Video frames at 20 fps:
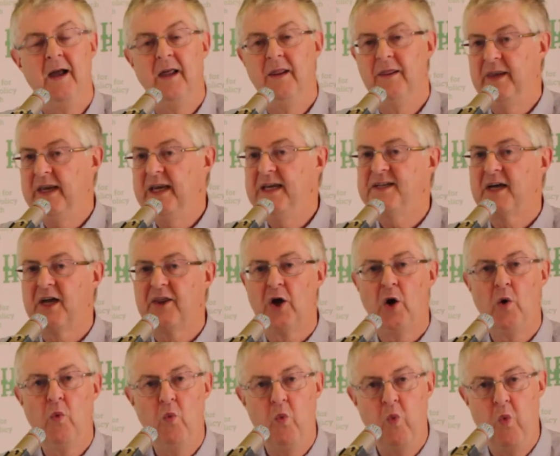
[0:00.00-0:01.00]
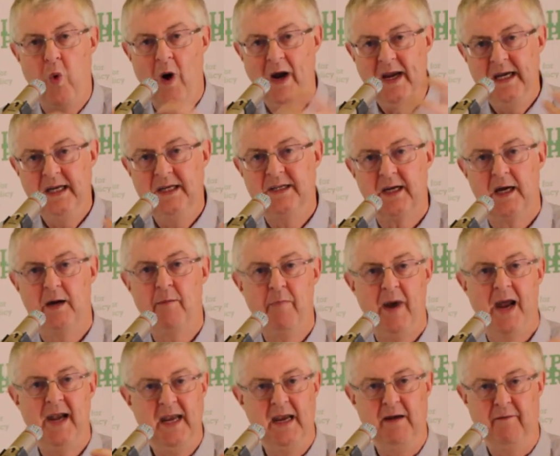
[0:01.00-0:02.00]
These are the wider
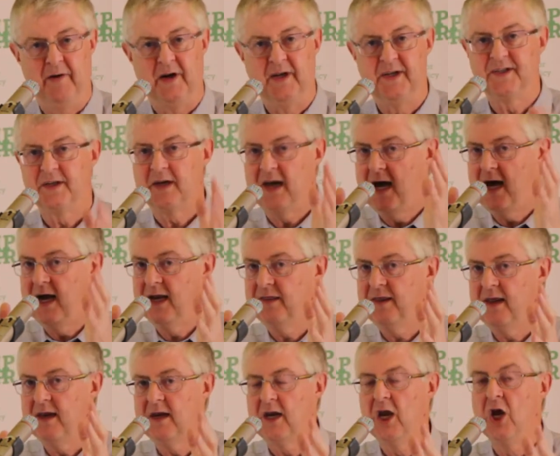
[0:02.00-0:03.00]
benefits that I think